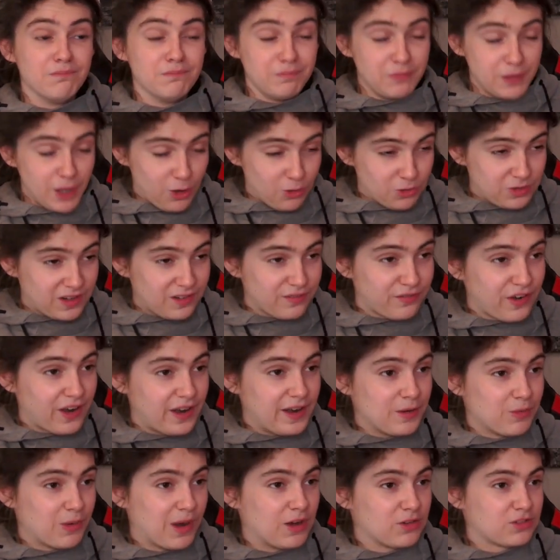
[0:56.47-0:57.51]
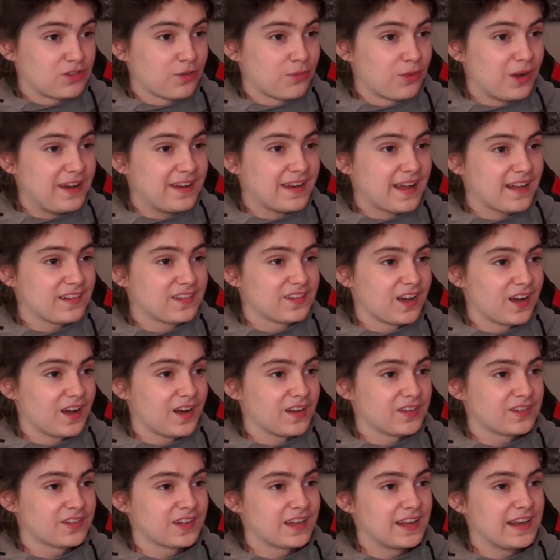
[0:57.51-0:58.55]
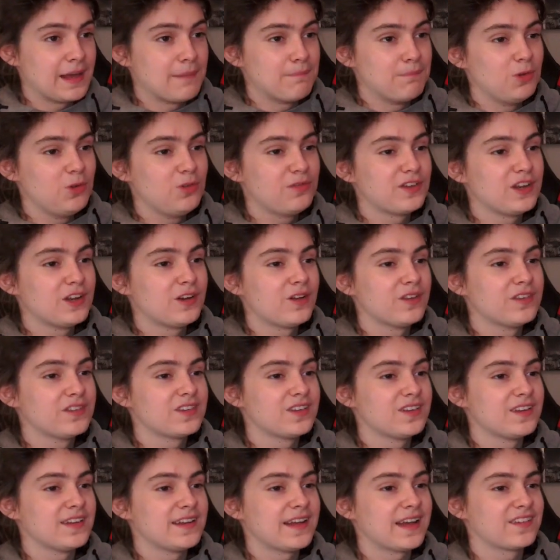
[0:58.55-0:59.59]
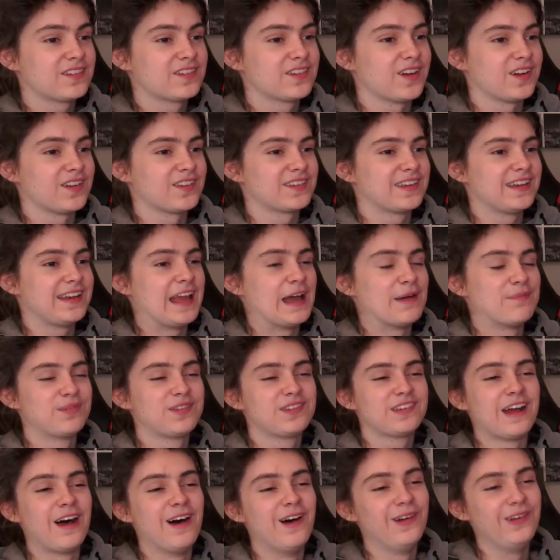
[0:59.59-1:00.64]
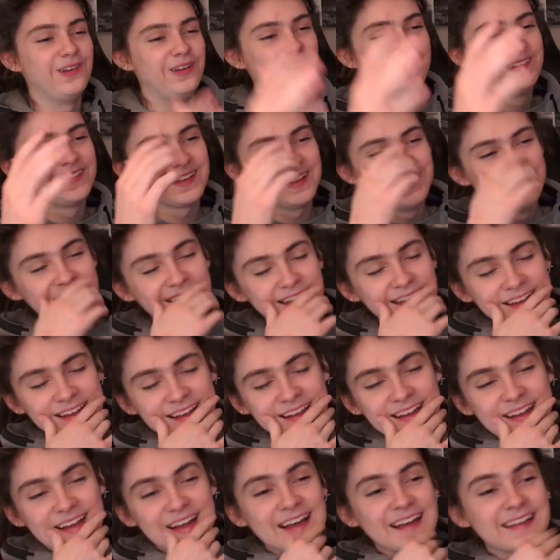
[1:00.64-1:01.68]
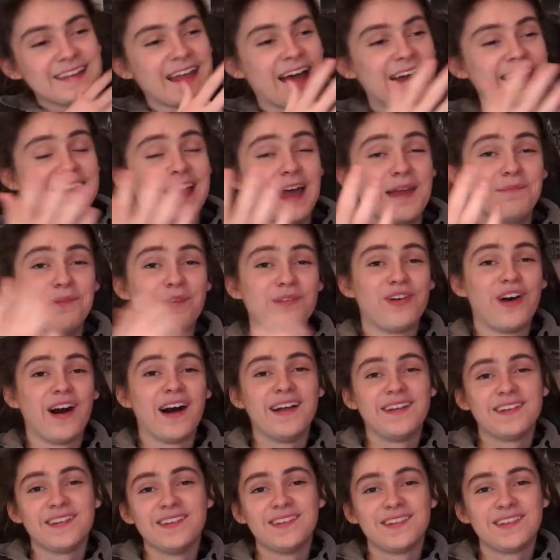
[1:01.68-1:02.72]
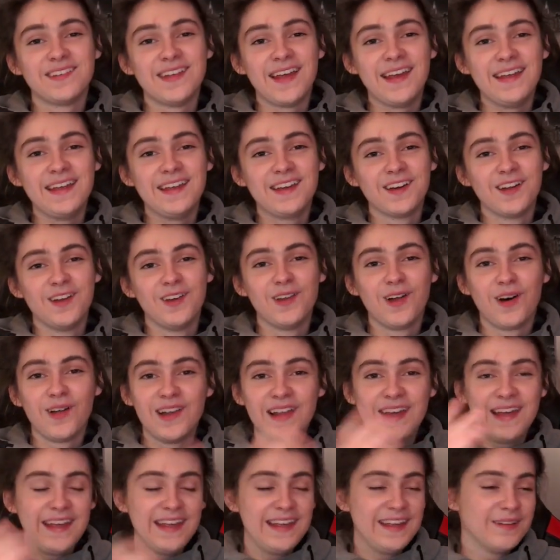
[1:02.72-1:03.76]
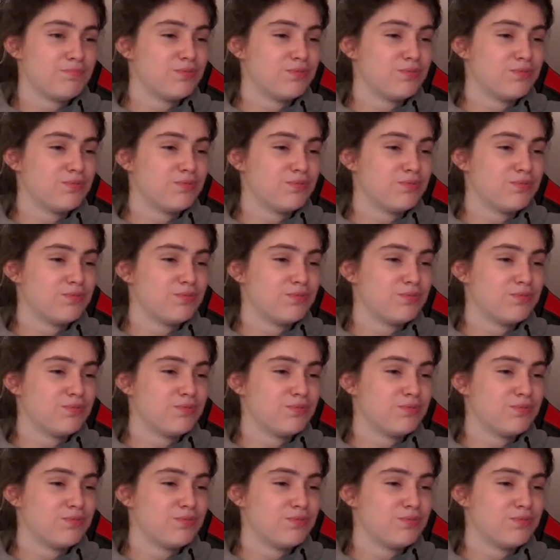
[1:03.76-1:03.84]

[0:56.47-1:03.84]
Noel did very well to win that task, and then moving on to the next task of the episode, that game of hide and seek, Lolly,